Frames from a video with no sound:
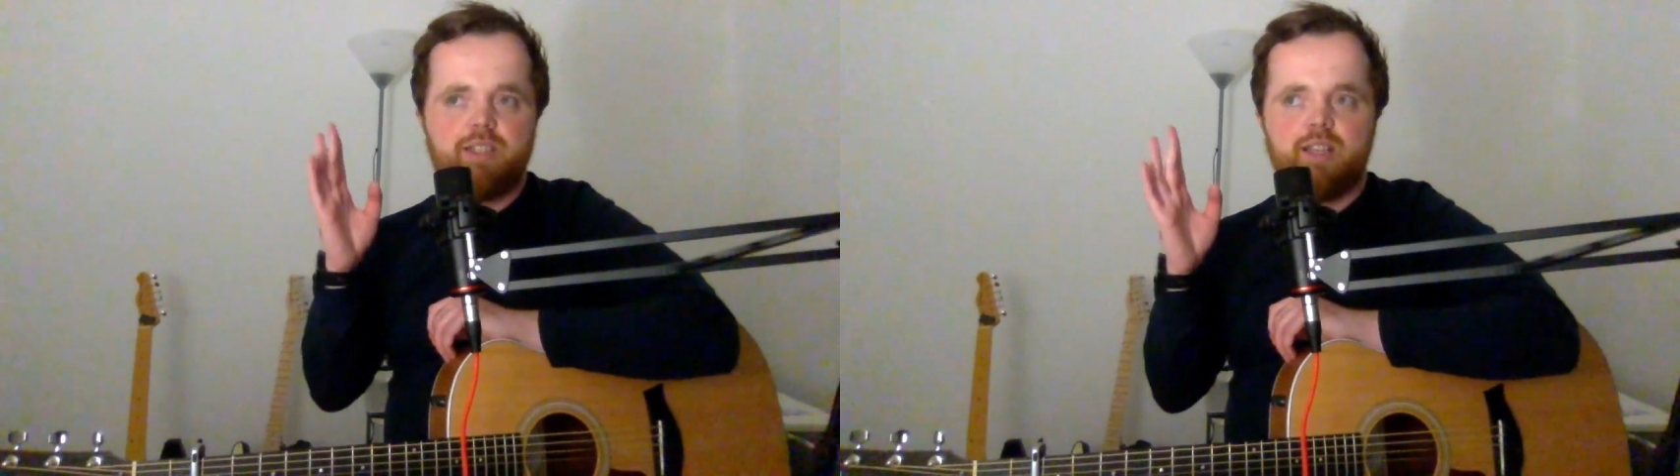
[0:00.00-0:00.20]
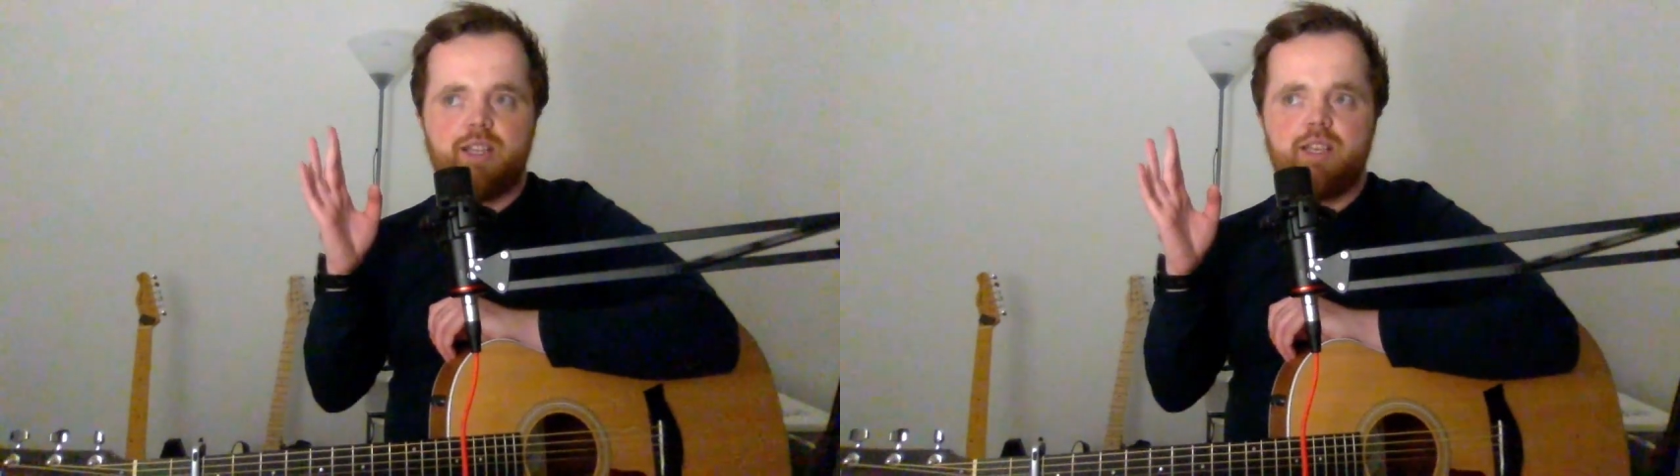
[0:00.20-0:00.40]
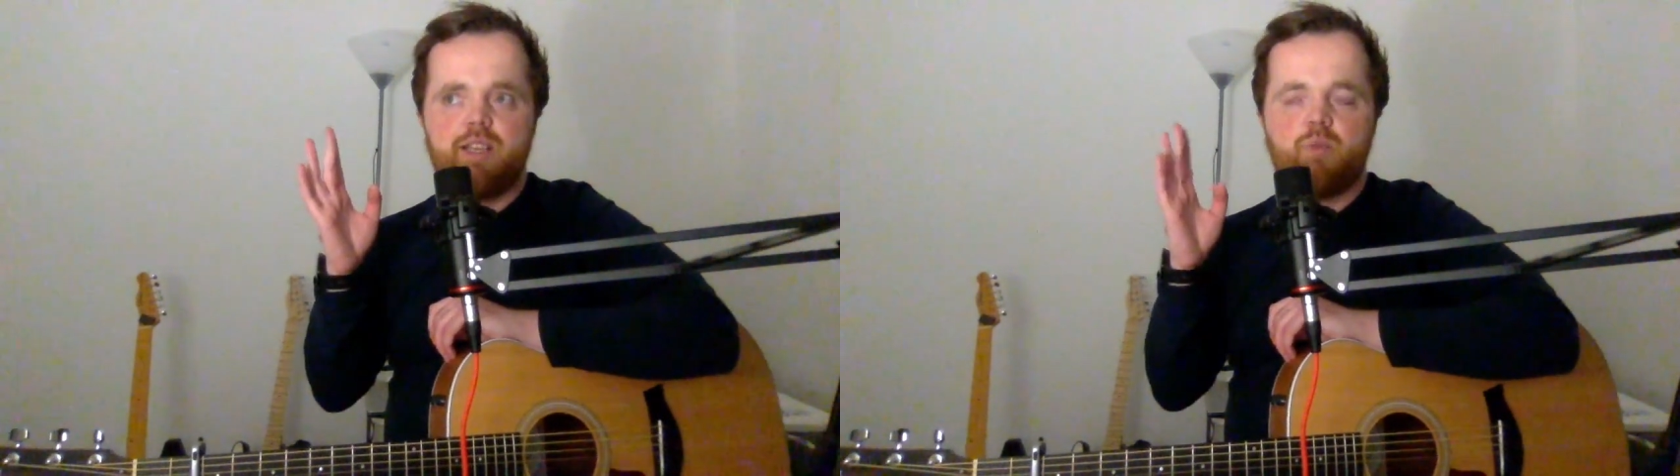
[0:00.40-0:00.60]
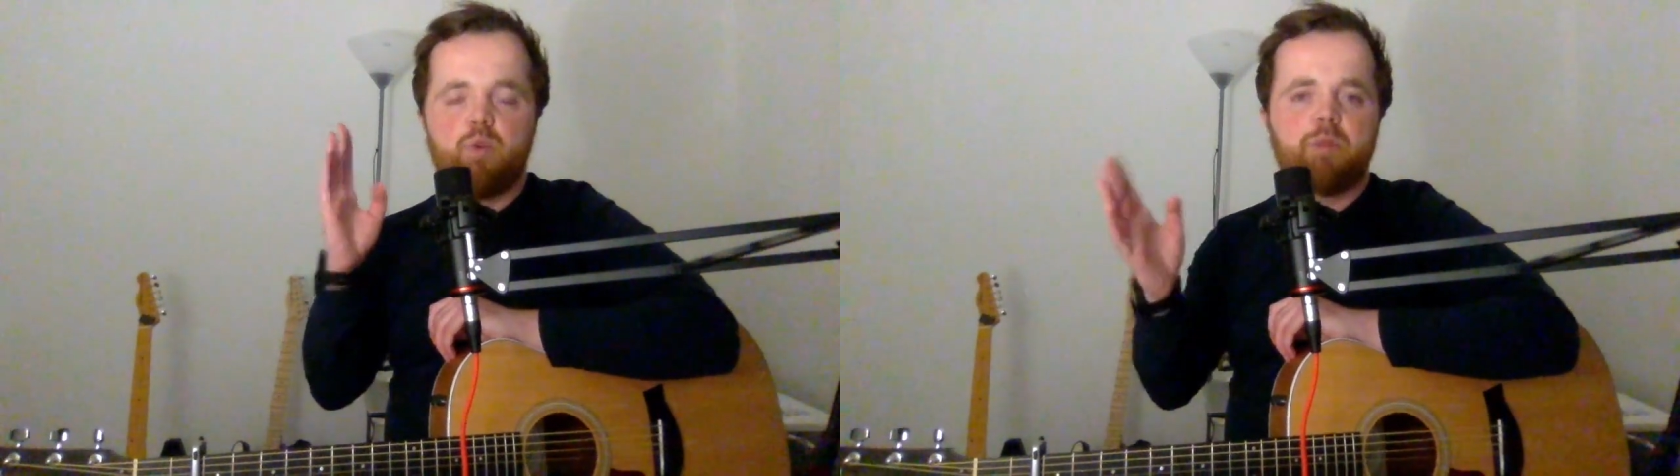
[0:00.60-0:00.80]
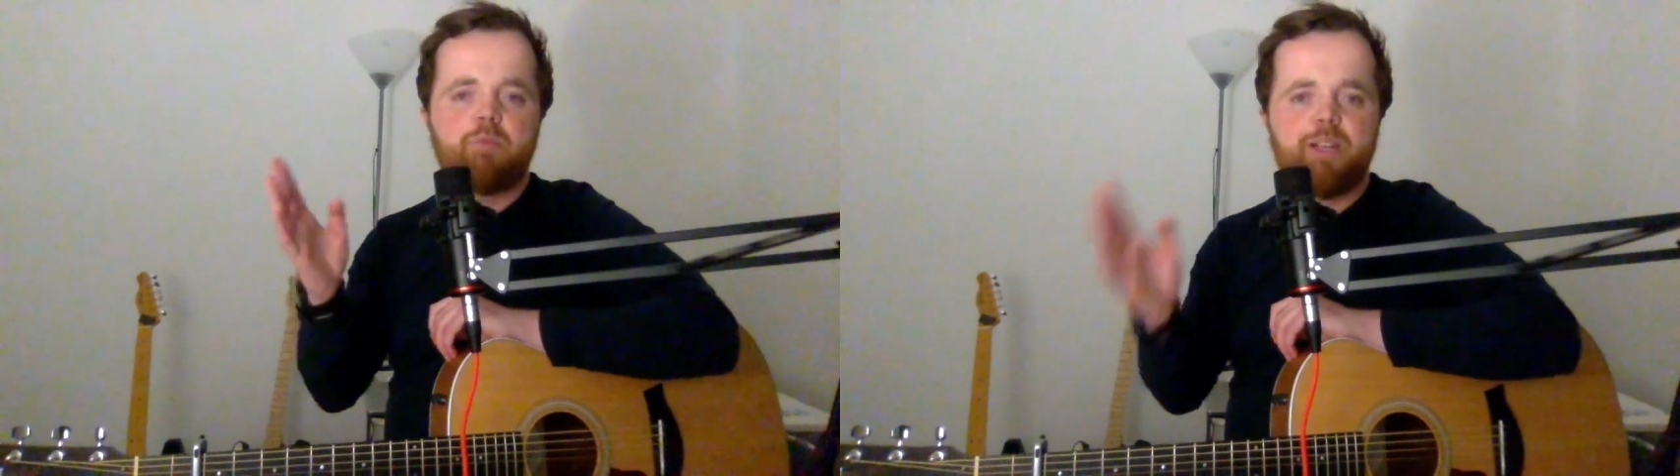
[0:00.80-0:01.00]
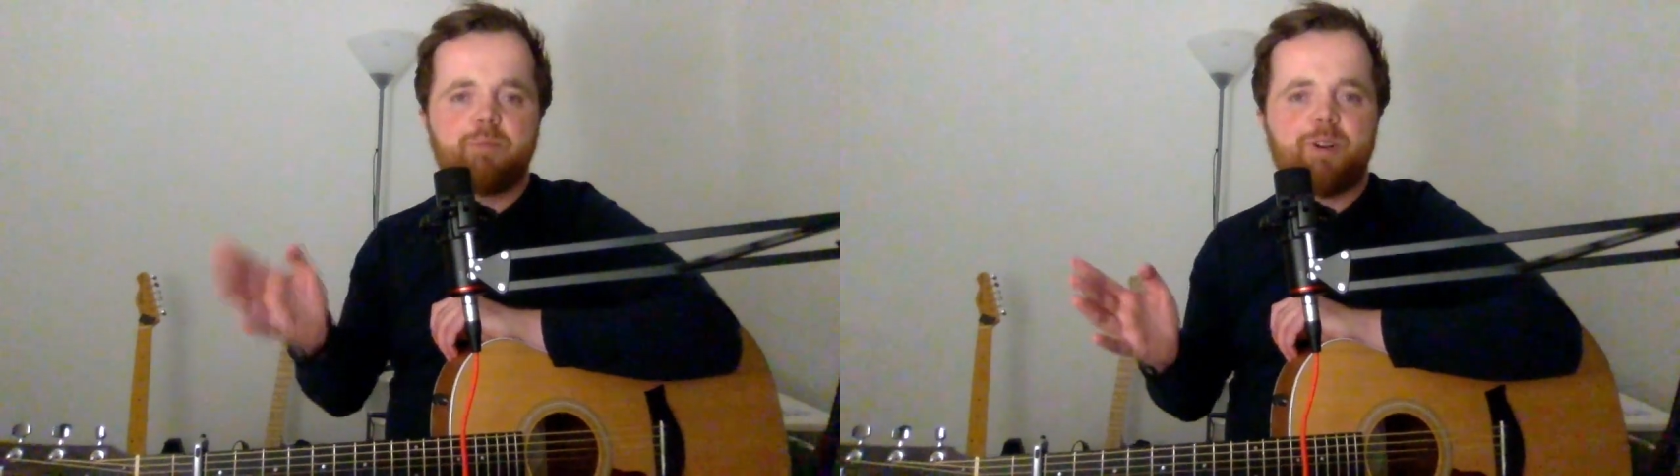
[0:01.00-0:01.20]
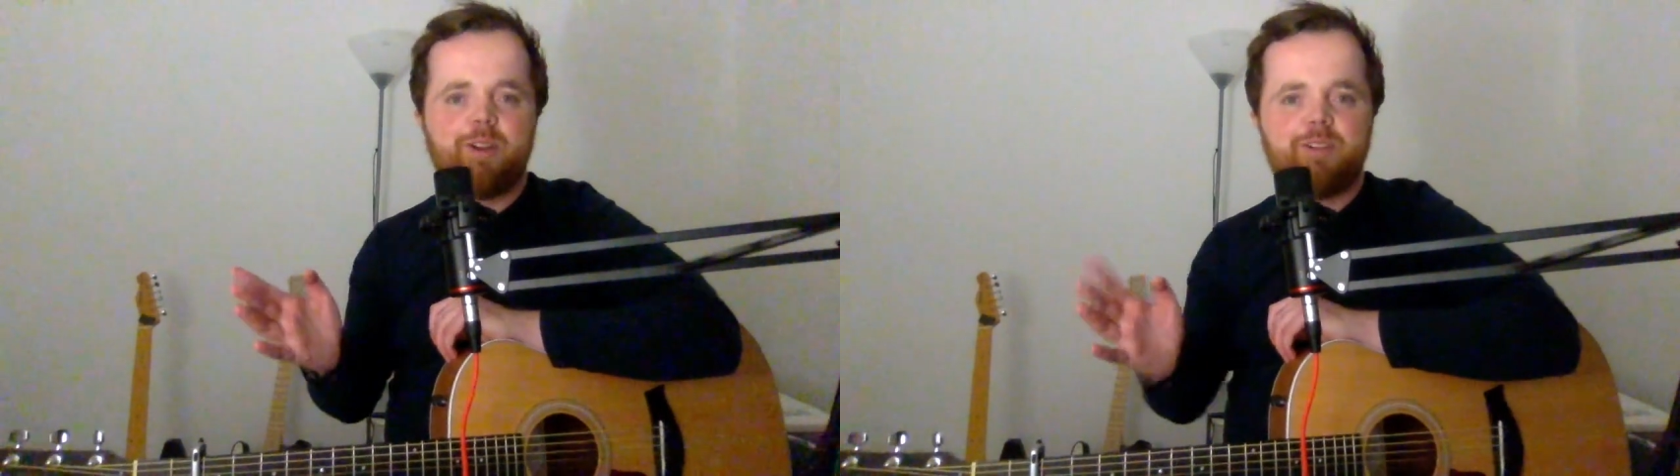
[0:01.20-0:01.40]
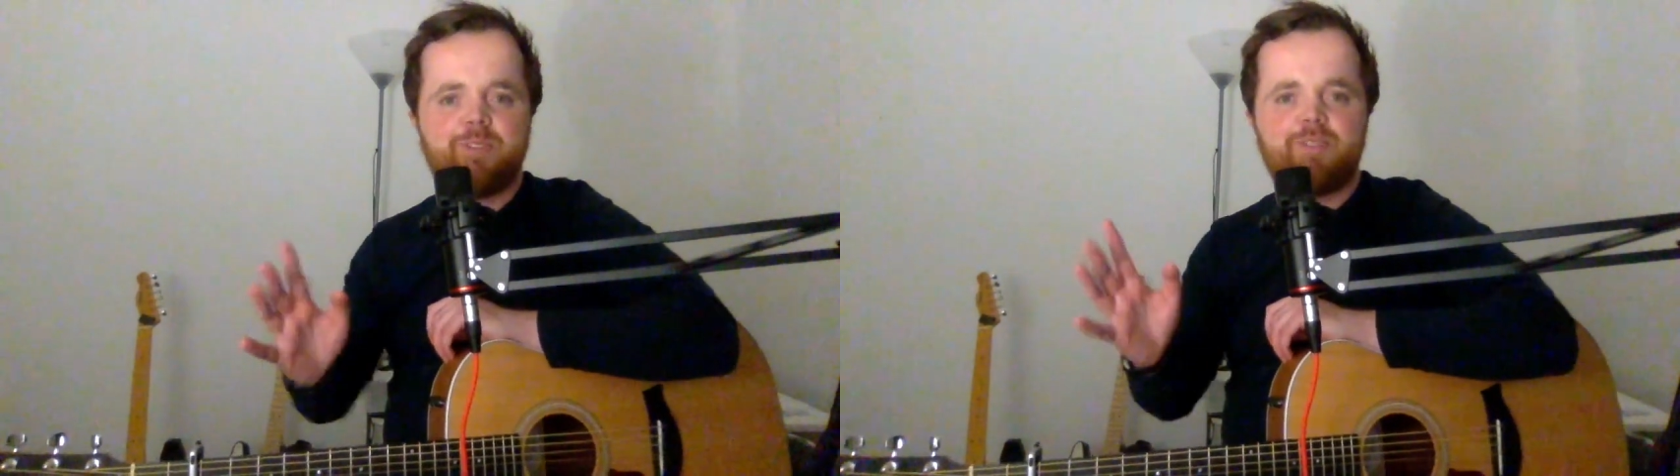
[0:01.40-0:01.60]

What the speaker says: the 1 minute mark,